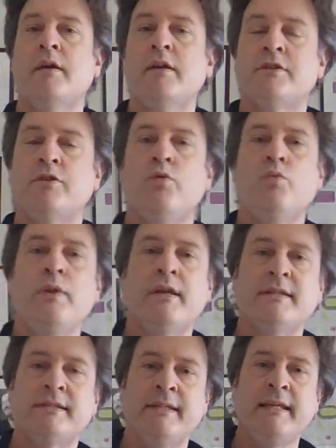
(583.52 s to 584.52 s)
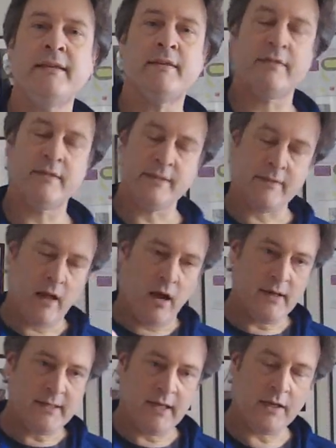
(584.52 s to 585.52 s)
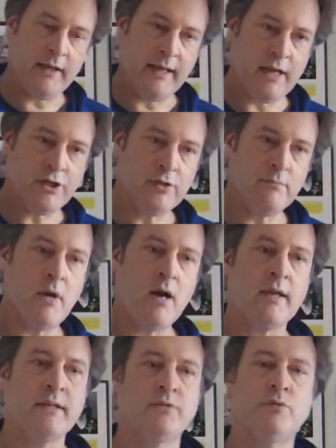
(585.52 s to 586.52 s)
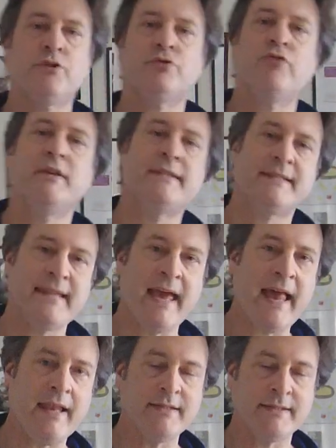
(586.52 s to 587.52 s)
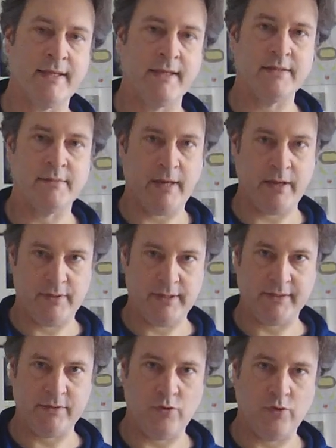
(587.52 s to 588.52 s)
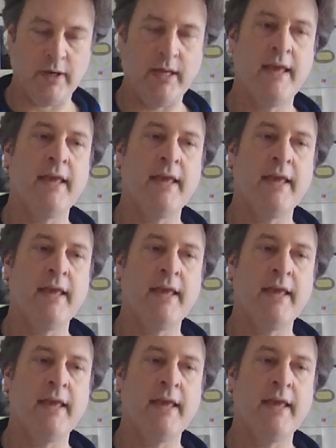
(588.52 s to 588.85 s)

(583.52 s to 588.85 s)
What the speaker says: So we can see that there's articulation markings which are trying to tell us things about this story.